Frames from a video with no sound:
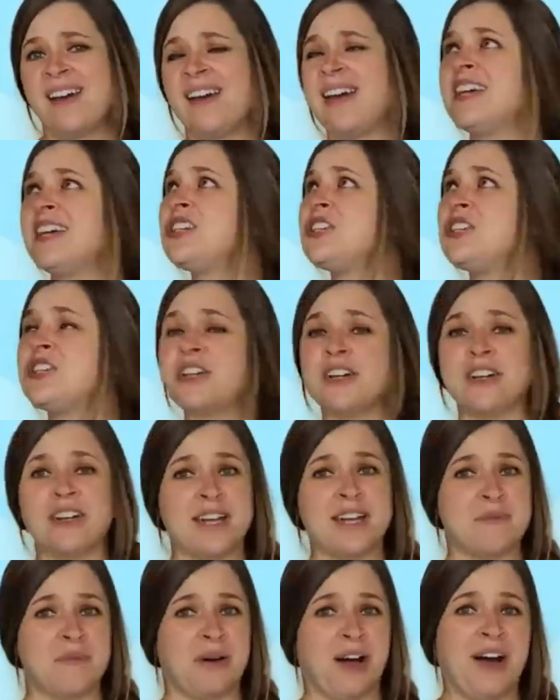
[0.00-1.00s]
I sure
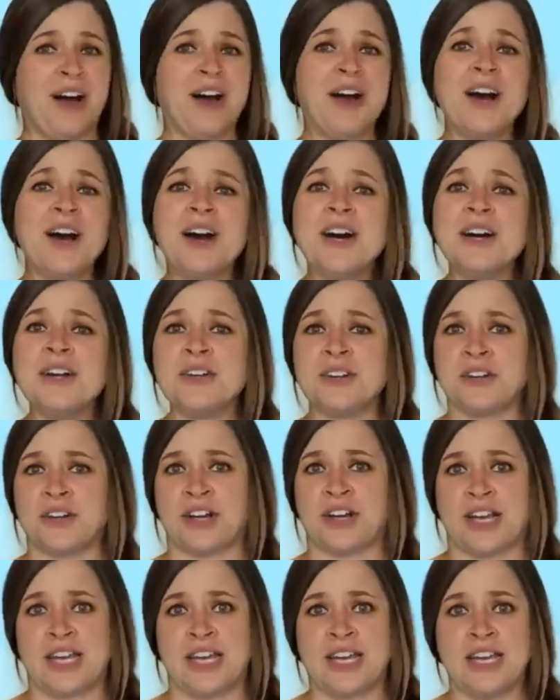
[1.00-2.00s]
am
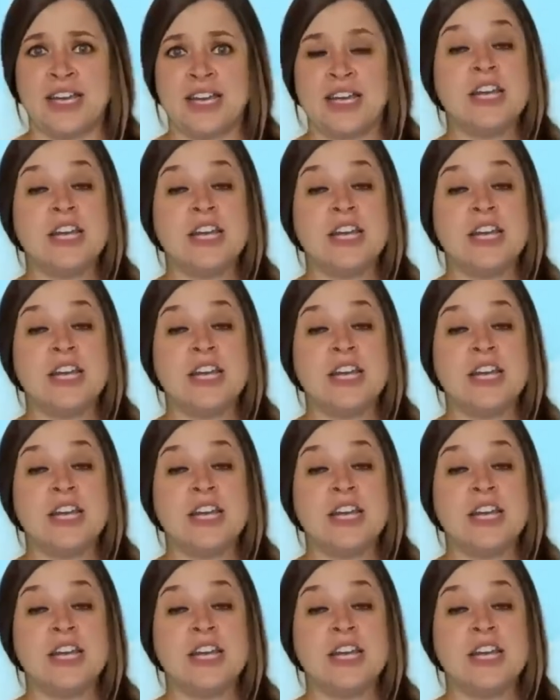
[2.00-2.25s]
hungry.